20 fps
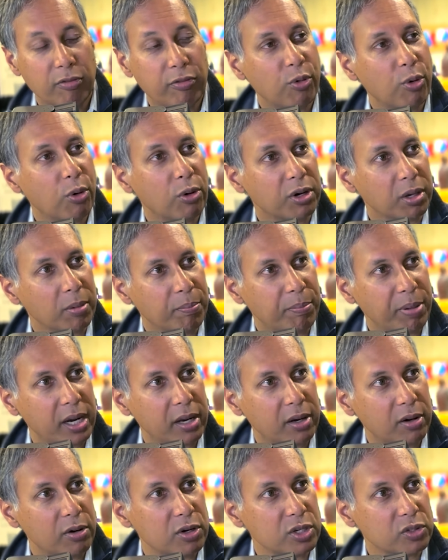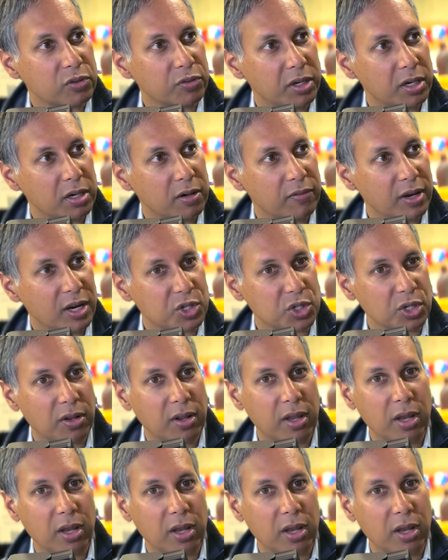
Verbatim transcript: for competitors for innovation.